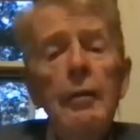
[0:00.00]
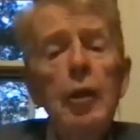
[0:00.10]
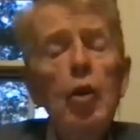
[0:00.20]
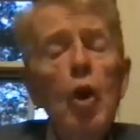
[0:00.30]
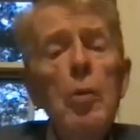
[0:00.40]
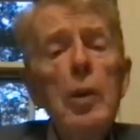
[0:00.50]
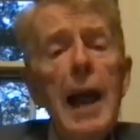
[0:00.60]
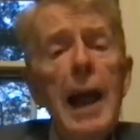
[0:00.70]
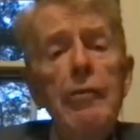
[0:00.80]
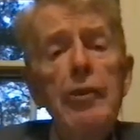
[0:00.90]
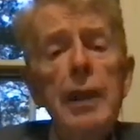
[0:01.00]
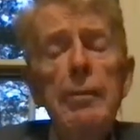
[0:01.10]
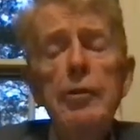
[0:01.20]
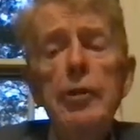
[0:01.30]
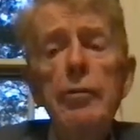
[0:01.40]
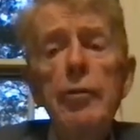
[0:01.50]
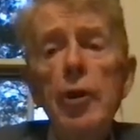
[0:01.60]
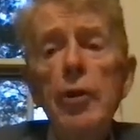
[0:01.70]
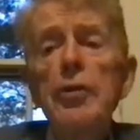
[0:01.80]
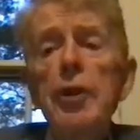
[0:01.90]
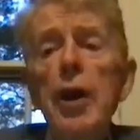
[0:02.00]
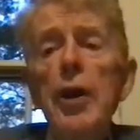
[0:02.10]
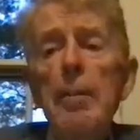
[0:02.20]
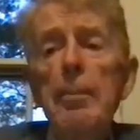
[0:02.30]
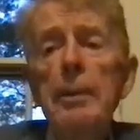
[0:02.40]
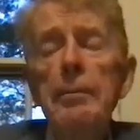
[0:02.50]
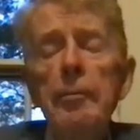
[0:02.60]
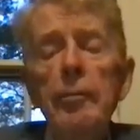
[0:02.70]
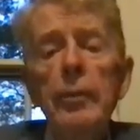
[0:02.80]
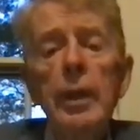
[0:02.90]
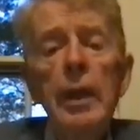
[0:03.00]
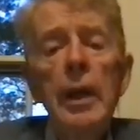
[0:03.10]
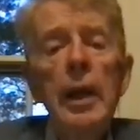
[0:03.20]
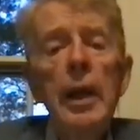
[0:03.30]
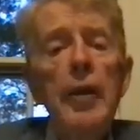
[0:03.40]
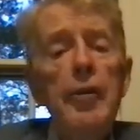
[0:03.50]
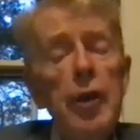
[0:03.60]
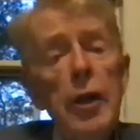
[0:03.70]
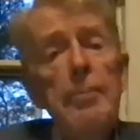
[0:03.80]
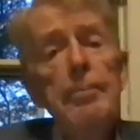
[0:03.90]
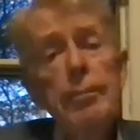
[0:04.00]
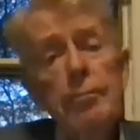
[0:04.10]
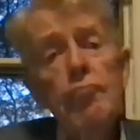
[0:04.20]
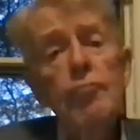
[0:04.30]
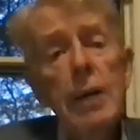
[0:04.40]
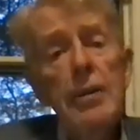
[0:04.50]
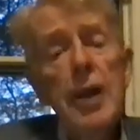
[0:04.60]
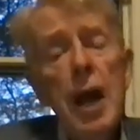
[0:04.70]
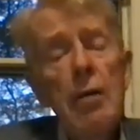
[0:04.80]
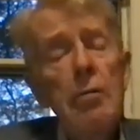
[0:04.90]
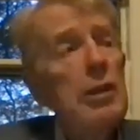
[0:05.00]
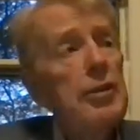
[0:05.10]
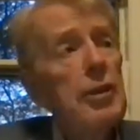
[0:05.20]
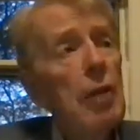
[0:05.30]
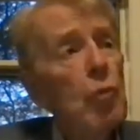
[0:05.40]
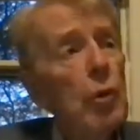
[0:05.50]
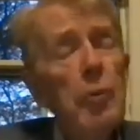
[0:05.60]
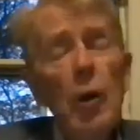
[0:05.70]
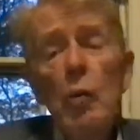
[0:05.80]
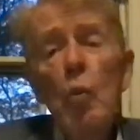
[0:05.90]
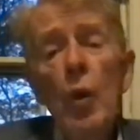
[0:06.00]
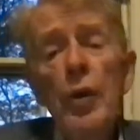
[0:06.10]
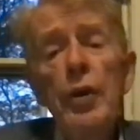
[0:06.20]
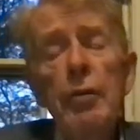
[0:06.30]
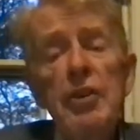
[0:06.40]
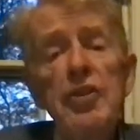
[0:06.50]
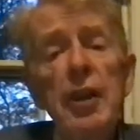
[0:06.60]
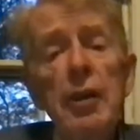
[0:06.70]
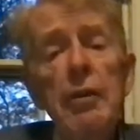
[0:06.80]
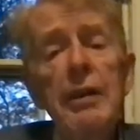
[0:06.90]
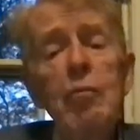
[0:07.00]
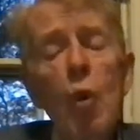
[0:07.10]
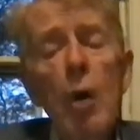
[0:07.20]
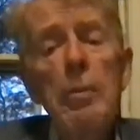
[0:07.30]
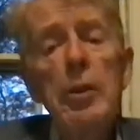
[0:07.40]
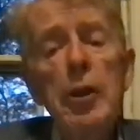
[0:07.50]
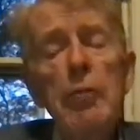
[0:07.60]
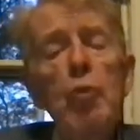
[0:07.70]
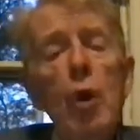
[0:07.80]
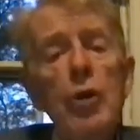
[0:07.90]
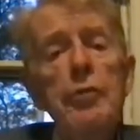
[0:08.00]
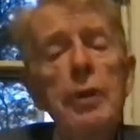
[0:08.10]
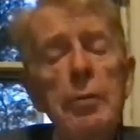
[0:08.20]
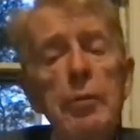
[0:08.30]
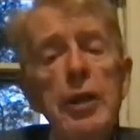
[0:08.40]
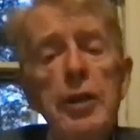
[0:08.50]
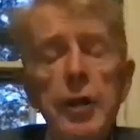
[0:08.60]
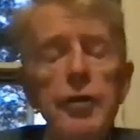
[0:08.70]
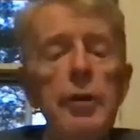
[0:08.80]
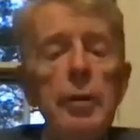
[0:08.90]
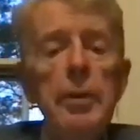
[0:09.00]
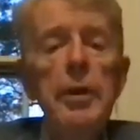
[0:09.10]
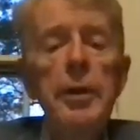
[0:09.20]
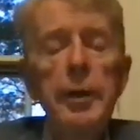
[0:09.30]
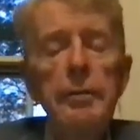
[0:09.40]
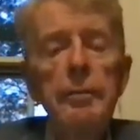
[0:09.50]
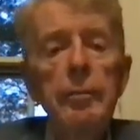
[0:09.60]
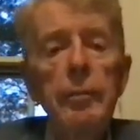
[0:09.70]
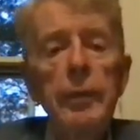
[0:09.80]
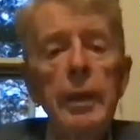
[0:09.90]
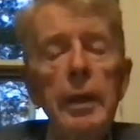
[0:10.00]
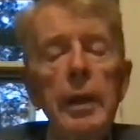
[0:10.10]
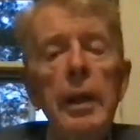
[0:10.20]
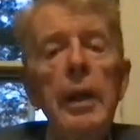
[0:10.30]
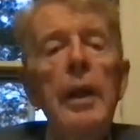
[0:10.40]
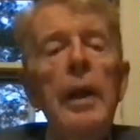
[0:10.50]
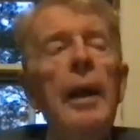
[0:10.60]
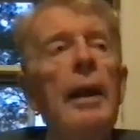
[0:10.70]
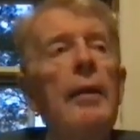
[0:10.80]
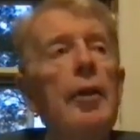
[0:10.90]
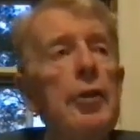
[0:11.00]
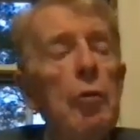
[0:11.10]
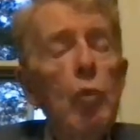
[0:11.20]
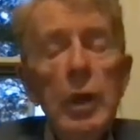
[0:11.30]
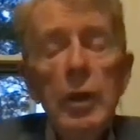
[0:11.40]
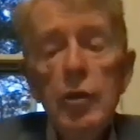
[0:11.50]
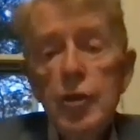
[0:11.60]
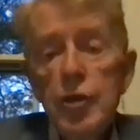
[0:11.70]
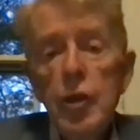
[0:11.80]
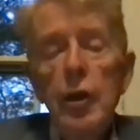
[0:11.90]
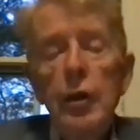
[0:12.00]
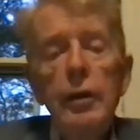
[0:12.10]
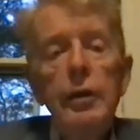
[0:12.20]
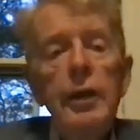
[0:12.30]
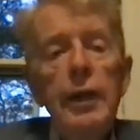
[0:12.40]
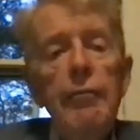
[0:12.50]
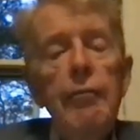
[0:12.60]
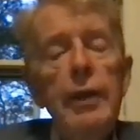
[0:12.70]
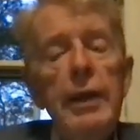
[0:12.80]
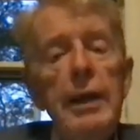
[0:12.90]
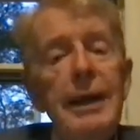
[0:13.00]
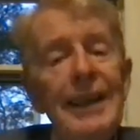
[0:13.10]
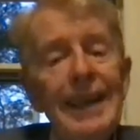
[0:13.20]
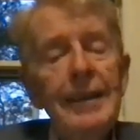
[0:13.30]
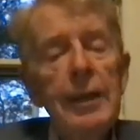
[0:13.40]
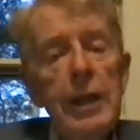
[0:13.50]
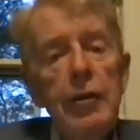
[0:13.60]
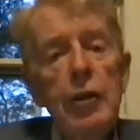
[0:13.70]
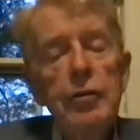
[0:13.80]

the global average temperature of the Earth has gone up. It's gone up right now, it's 1.1 degrees centigrade warmer than it was in the pre-industrial period. There's a real concern that if we get the